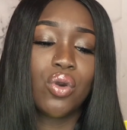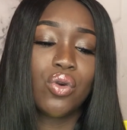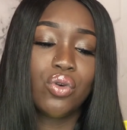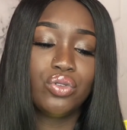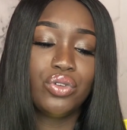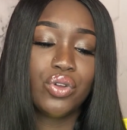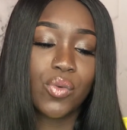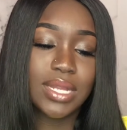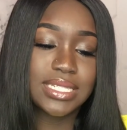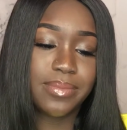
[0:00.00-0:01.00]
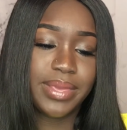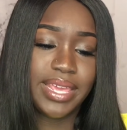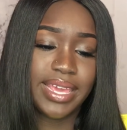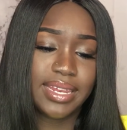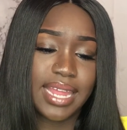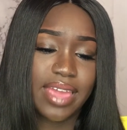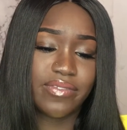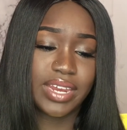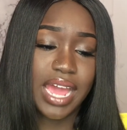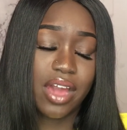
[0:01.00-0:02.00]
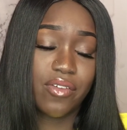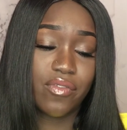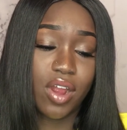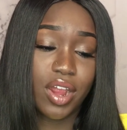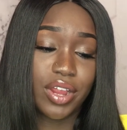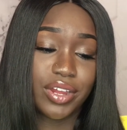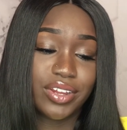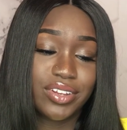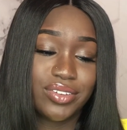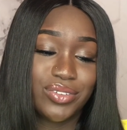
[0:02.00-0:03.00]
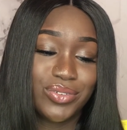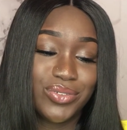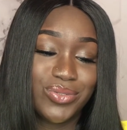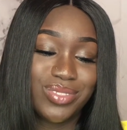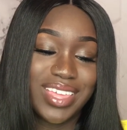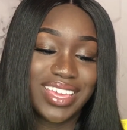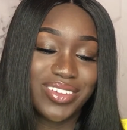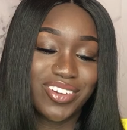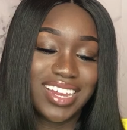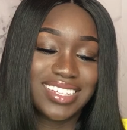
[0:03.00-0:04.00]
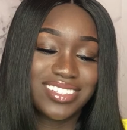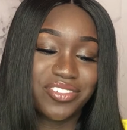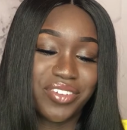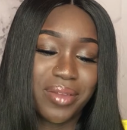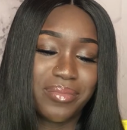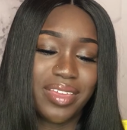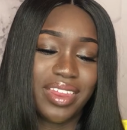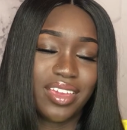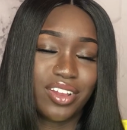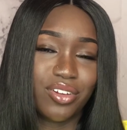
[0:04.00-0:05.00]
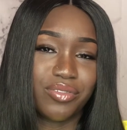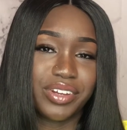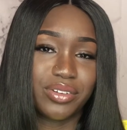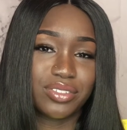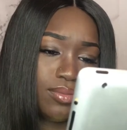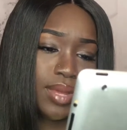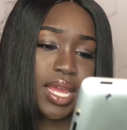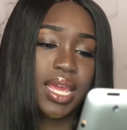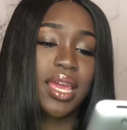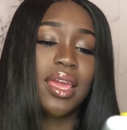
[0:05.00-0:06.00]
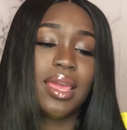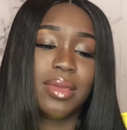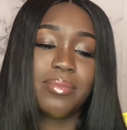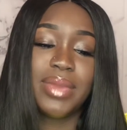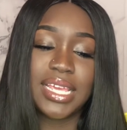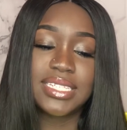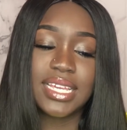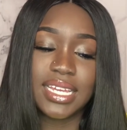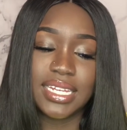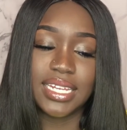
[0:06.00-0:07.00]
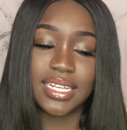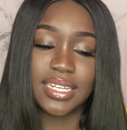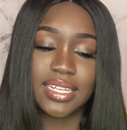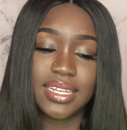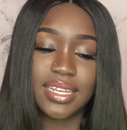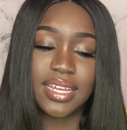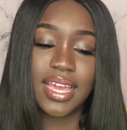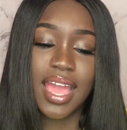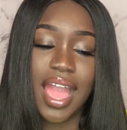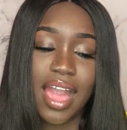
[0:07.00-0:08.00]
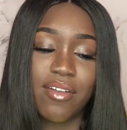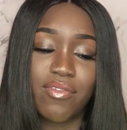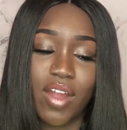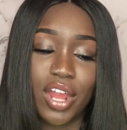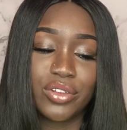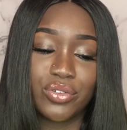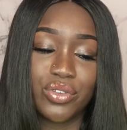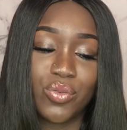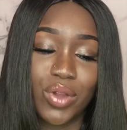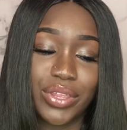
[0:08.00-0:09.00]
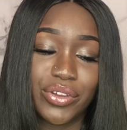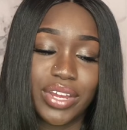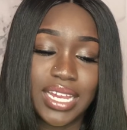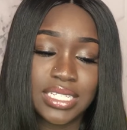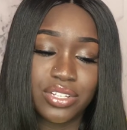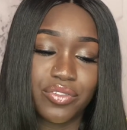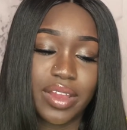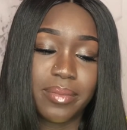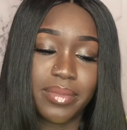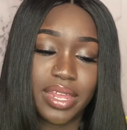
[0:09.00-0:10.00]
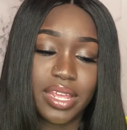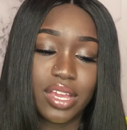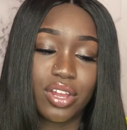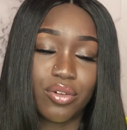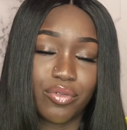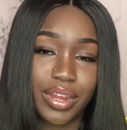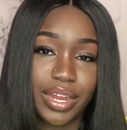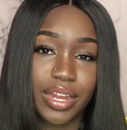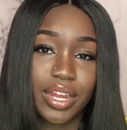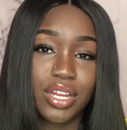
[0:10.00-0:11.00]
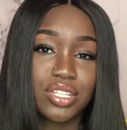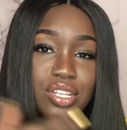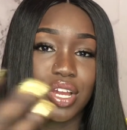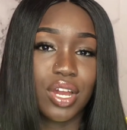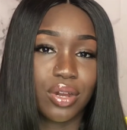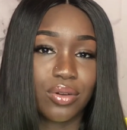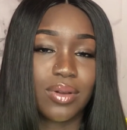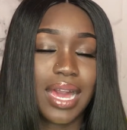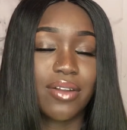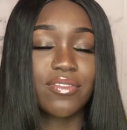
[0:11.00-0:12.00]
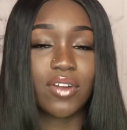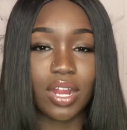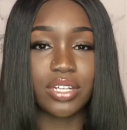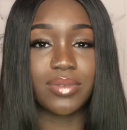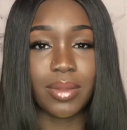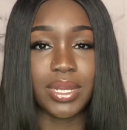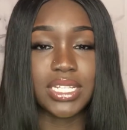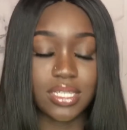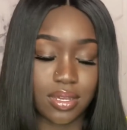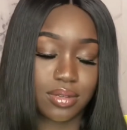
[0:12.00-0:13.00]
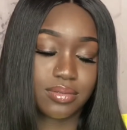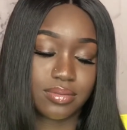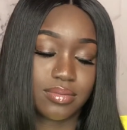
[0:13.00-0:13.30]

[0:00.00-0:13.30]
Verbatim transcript: Who do you want to be in life and how far do you think your Instagram media career basically how far do you want your Instagram media career to go? How far do I want it to go?